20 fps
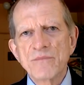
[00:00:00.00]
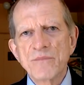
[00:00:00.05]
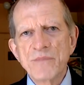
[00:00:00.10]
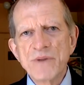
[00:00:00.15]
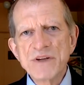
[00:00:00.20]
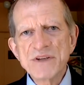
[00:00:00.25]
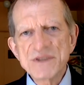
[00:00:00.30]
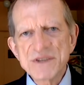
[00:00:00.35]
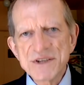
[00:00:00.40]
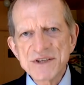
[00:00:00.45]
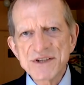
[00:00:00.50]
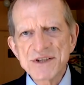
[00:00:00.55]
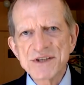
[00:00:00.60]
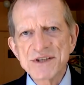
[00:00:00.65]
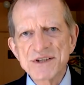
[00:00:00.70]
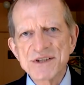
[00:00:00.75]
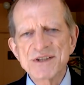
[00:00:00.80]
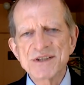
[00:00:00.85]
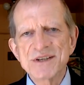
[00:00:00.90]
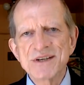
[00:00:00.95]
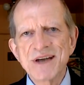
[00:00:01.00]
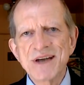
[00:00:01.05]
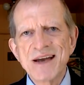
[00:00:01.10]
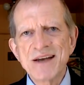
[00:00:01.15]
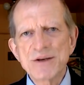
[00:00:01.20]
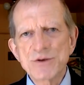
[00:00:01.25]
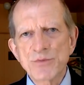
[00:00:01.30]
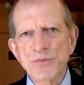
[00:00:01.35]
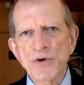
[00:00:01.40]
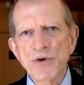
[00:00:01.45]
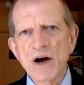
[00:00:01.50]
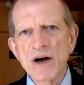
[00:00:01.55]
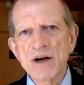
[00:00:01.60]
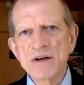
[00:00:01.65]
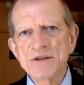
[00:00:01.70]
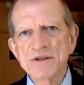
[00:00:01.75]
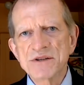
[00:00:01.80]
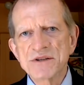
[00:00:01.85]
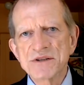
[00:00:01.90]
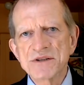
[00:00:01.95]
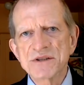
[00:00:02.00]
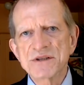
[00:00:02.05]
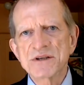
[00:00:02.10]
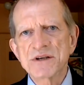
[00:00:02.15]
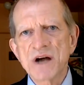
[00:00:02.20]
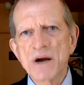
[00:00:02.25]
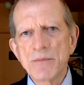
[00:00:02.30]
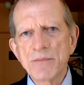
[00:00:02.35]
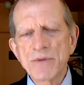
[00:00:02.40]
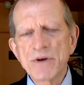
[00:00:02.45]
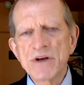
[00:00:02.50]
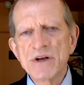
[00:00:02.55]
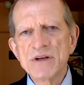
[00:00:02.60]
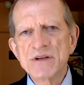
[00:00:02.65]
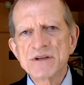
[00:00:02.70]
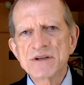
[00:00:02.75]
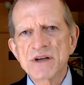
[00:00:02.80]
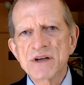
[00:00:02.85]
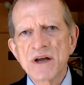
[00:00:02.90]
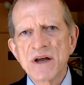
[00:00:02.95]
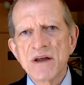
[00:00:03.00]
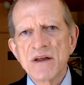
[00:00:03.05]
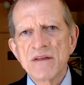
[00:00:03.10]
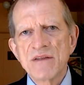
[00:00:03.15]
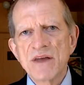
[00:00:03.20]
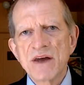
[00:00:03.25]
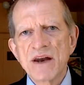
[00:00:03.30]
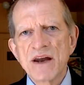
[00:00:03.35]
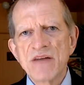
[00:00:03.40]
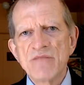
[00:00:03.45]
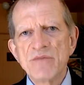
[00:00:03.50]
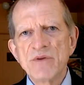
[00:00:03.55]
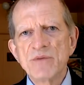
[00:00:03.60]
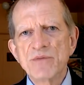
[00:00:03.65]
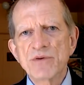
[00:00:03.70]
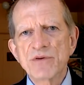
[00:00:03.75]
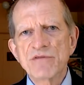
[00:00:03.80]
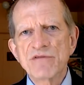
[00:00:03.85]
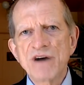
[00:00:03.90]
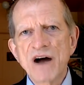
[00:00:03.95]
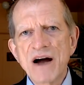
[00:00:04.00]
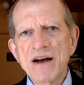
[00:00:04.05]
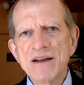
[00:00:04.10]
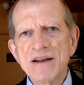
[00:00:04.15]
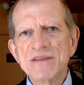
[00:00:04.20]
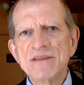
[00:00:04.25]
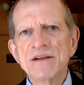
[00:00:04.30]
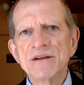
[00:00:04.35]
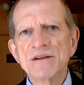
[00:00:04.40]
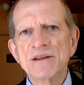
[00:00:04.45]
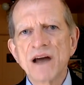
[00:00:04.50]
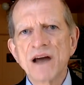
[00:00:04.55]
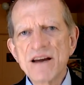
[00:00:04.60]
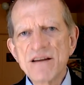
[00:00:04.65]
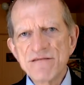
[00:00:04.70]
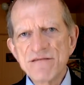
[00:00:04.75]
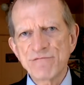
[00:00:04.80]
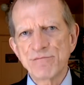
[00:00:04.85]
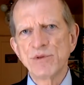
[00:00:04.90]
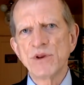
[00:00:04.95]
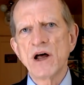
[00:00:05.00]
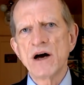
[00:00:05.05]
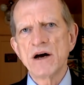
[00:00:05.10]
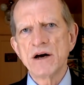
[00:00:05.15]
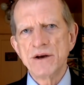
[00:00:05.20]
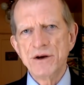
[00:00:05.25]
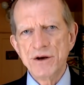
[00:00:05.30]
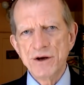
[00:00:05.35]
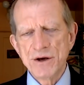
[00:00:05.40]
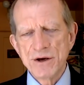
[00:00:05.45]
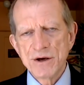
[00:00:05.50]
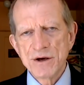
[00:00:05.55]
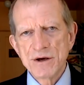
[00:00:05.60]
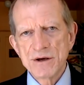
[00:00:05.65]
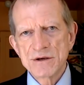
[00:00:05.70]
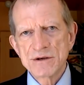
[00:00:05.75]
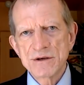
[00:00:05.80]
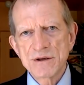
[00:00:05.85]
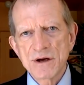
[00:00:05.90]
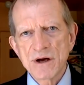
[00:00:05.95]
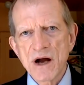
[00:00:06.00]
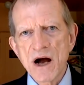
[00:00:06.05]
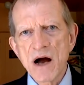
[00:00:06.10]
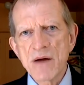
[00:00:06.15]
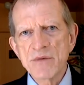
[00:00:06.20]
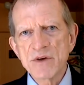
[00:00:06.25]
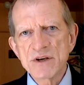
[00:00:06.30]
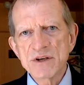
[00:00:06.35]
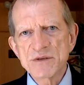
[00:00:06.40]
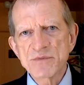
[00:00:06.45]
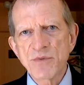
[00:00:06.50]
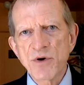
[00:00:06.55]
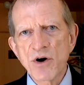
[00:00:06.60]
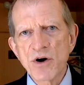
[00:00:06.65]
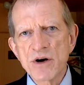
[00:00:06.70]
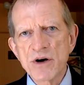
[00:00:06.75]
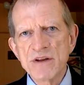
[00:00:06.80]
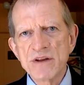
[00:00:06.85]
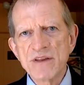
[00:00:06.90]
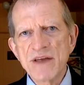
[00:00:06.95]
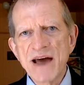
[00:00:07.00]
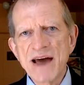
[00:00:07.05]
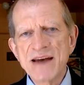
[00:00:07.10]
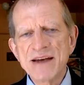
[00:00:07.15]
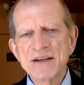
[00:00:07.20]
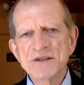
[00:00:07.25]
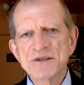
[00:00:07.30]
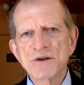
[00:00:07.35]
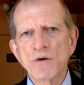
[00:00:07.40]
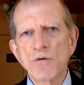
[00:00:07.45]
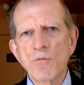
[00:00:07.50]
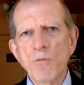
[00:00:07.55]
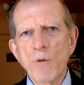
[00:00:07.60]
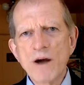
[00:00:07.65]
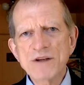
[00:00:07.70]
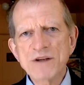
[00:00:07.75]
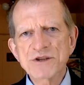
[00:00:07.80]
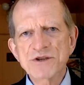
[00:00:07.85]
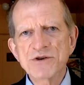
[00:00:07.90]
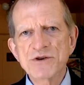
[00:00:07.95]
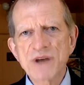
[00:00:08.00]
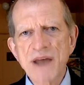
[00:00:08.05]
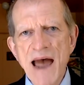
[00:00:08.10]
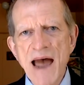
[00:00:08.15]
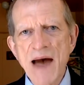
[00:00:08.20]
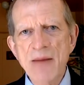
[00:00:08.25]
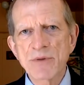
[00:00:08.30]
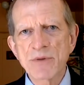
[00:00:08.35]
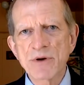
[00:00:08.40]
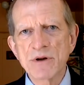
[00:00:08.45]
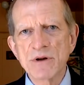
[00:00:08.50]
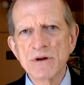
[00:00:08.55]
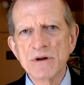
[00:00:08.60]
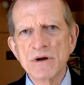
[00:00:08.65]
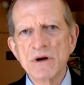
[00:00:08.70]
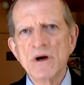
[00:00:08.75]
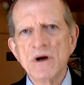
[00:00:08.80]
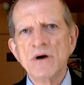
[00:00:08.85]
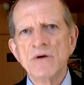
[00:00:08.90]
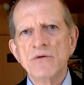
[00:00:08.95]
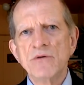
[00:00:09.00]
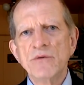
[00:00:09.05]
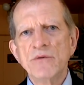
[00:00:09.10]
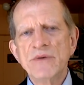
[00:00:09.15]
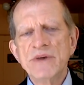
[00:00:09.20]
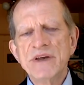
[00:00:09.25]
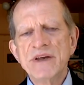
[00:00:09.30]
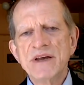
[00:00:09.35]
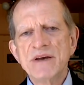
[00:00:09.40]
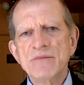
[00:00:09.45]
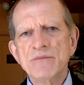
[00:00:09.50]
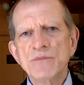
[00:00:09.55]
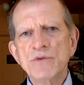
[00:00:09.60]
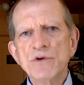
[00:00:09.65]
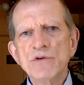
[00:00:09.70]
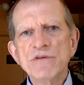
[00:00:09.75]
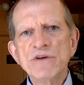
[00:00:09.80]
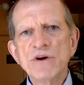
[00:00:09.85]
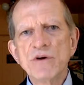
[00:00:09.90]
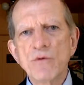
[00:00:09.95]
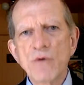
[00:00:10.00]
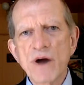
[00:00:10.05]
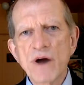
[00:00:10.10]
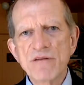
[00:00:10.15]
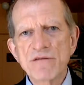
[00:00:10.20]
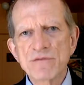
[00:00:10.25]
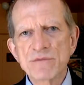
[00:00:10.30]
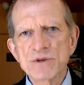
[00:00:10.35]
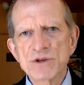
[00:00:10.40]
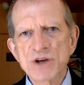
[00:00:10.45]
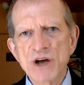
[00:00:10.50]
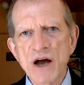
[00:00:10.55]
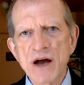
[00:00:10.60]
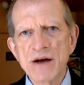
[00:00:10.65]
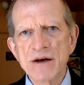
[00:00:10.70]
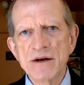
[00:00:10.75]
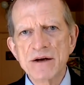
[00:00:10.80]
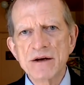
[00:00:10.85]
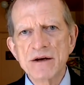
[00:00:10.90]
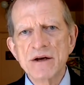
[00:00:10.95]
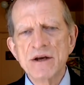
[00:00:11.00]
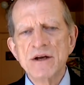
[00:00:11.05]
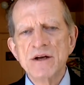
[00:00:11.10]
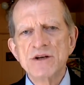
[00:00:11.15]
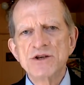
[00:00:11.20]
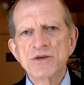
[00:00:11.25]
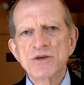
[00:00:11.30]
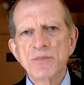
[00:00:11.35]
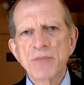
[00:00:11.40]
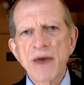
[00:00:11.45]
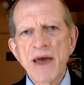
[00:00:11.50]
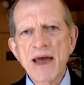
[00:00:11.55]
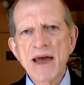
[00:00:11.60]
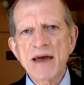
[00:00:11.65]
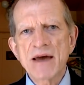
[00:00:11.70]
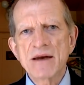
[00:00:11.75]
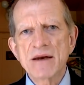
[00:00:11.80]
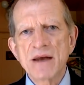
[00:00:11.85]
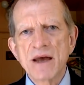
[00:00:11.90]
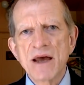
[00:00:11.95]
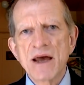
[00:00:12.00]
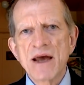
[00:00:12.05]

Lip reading: Businesses, enterprises, companies that have been providing the lifeblood to the Communist Party, that is, Western capital, will begin moving away from China. Japan